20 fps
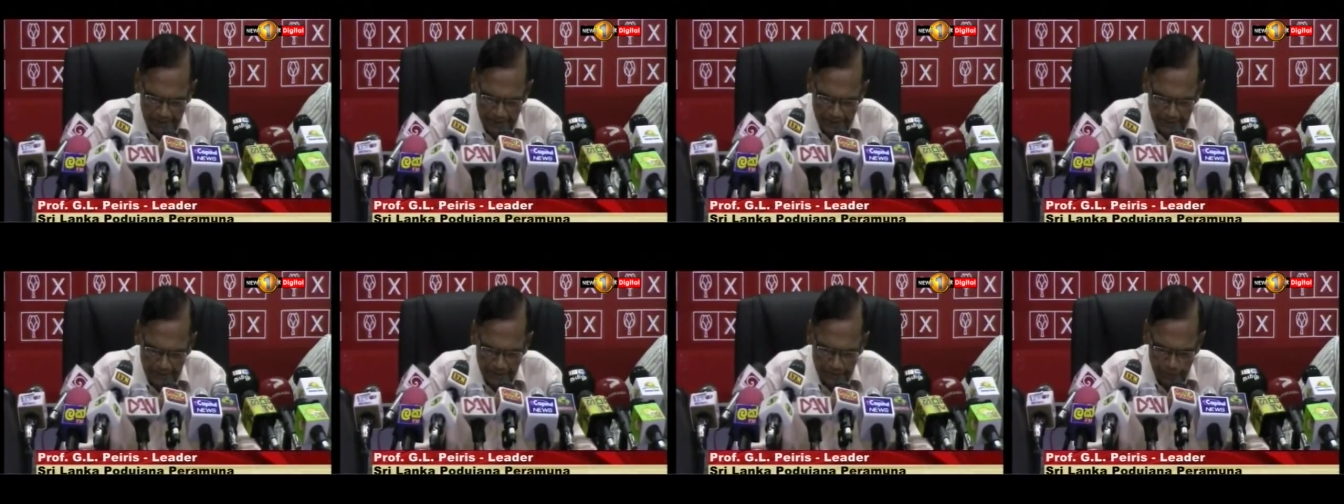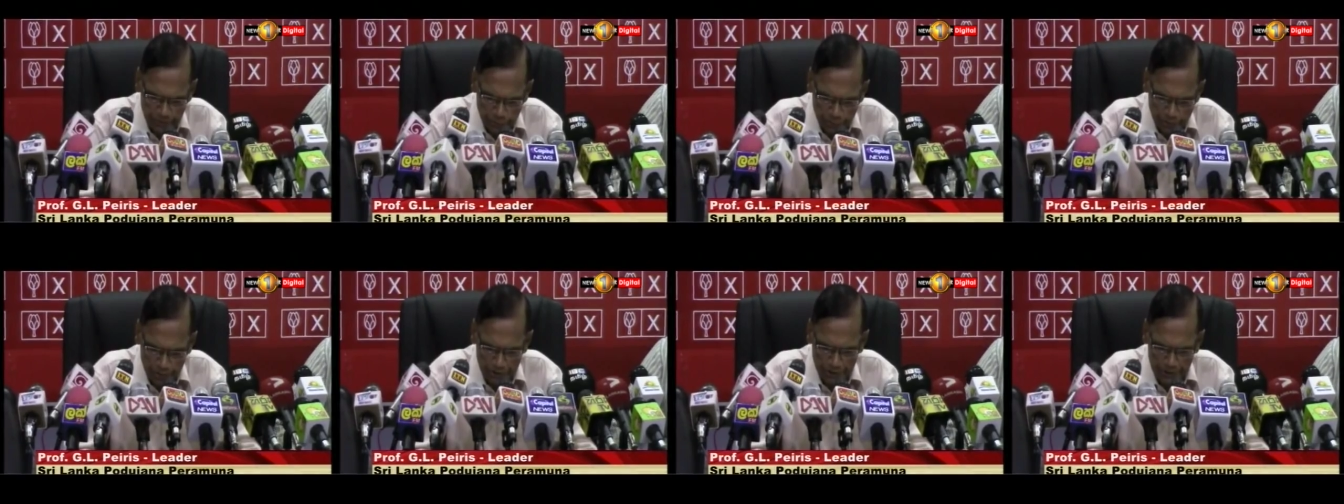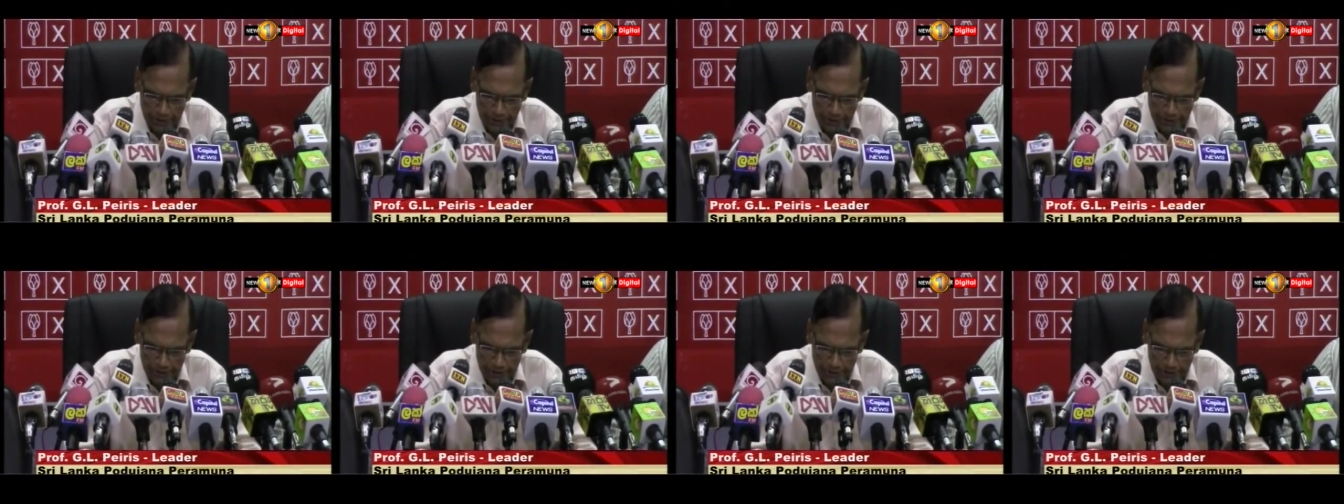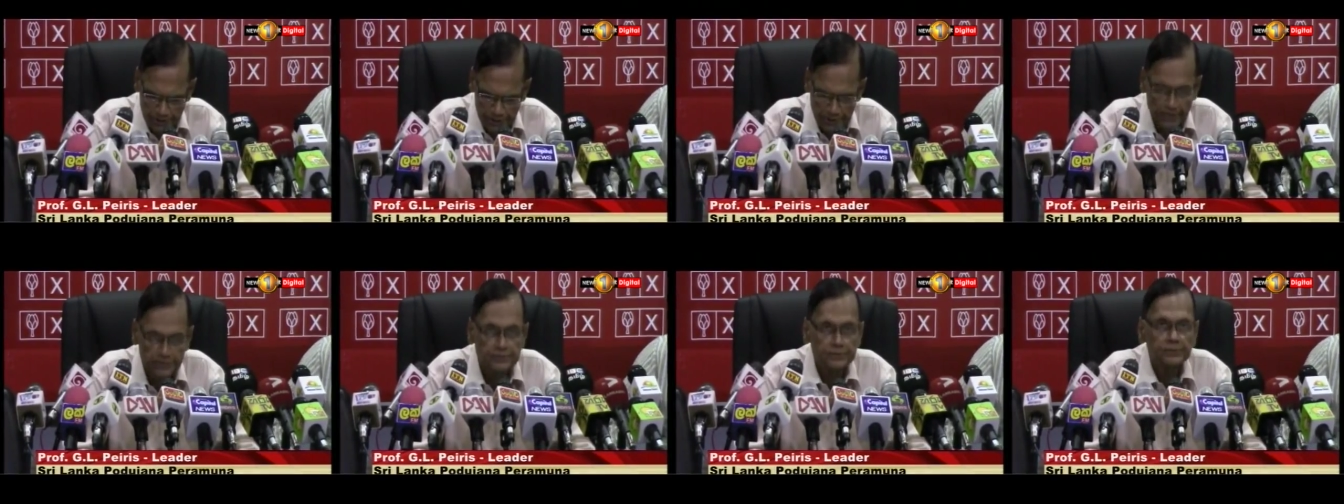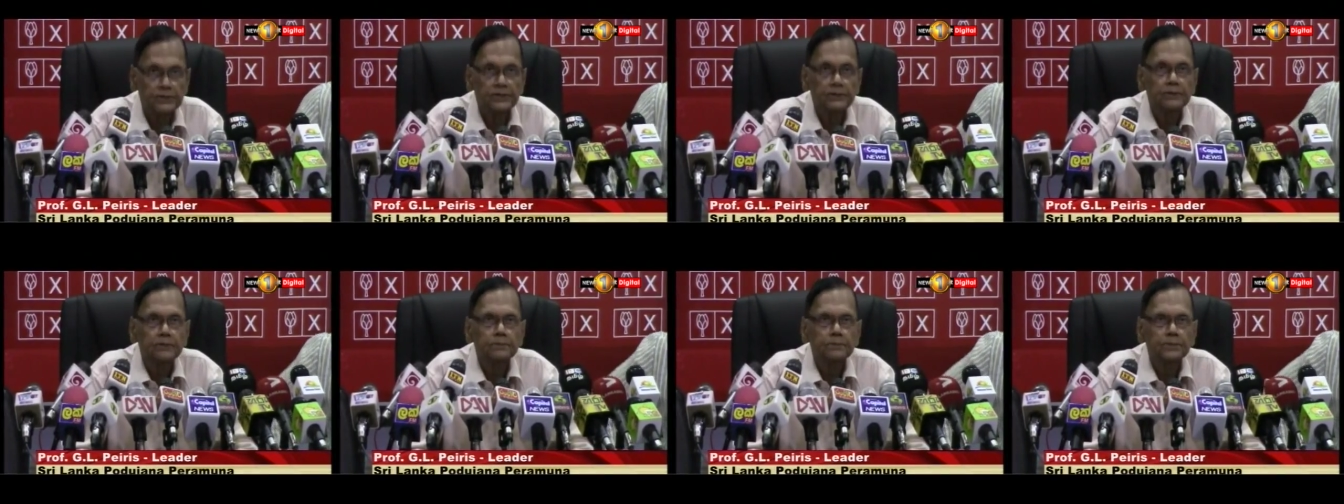Secretary of the Sri Lanka Freedom
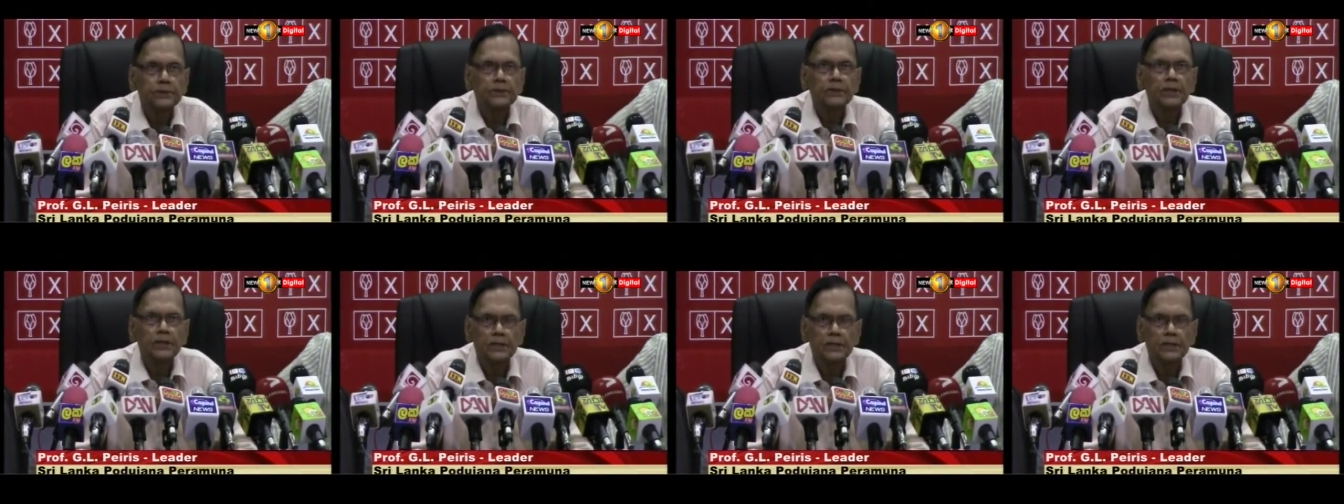Party, Professor